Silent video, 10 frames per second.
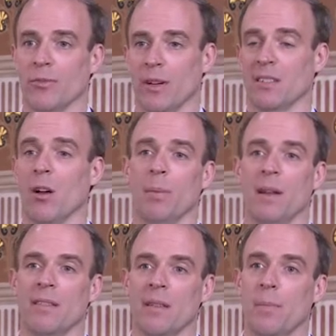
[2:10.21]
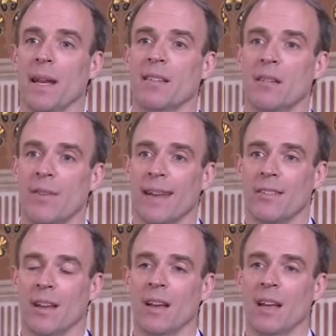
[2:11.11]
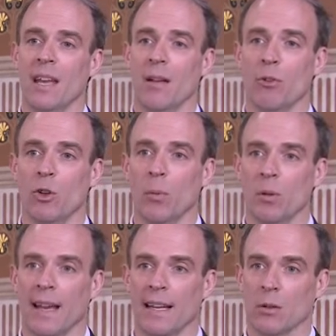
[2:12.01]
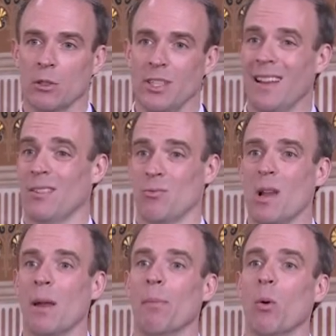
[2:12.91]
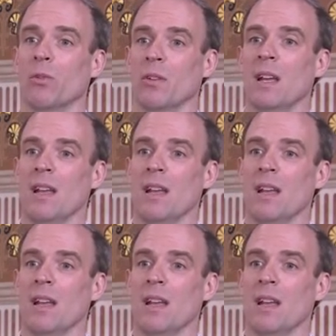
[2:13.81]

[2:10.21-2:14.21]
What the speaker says: For example, it's the biggest investor in renewable technology. That's really important